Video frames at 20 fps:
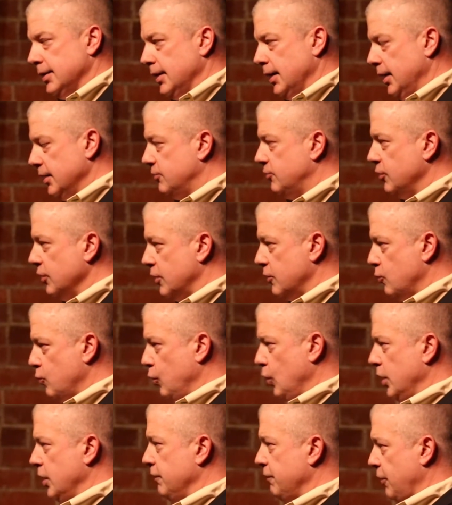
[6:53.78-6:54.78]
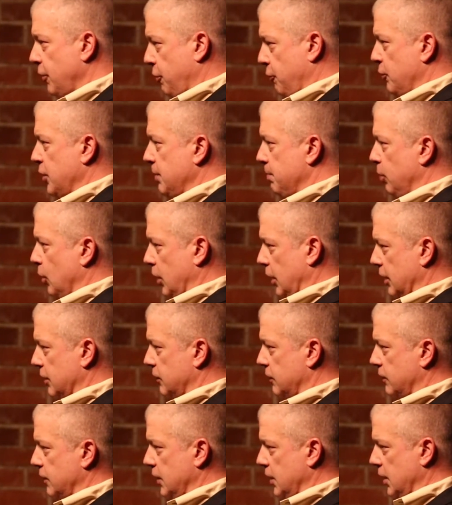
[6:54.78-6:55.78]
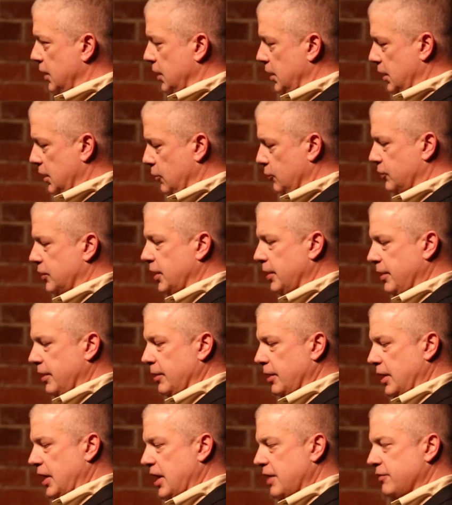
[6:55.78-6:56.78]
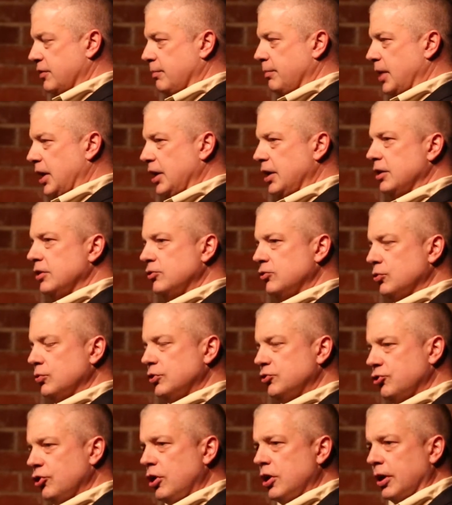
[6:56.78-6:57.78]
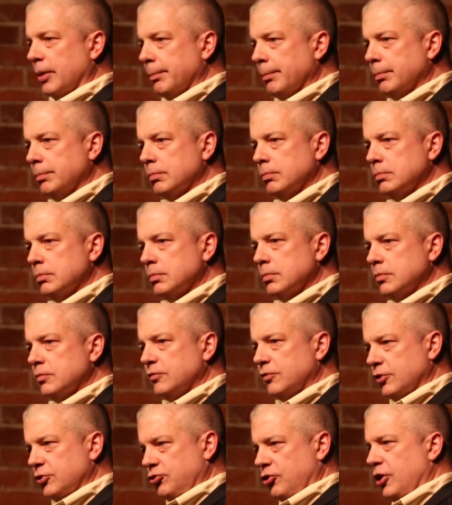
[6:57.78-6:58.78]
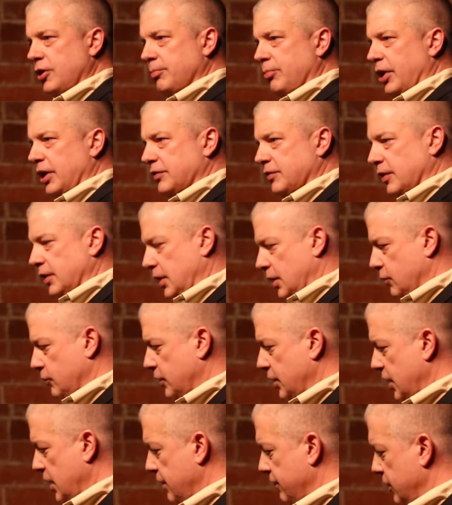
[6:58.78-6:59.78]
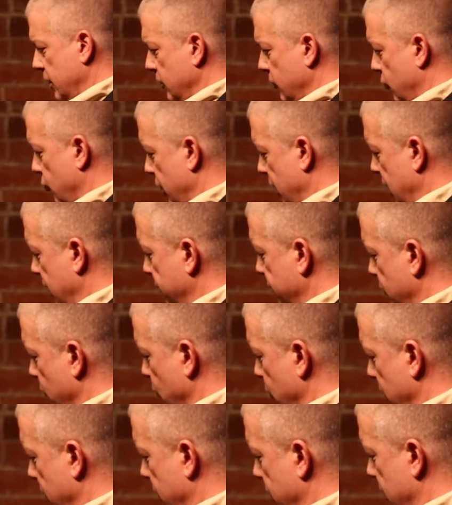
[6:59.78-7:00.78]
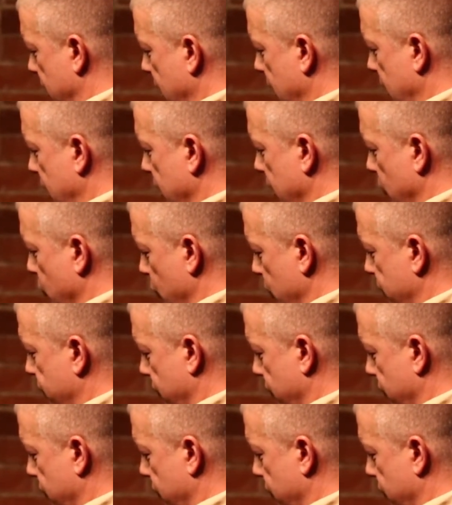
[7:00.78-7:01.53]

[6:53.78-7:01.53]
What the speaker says: I took one of the 3 bullets, and I was going to have it made into a charm, for a charm bracelet, and I was going to have it engraved with the day that we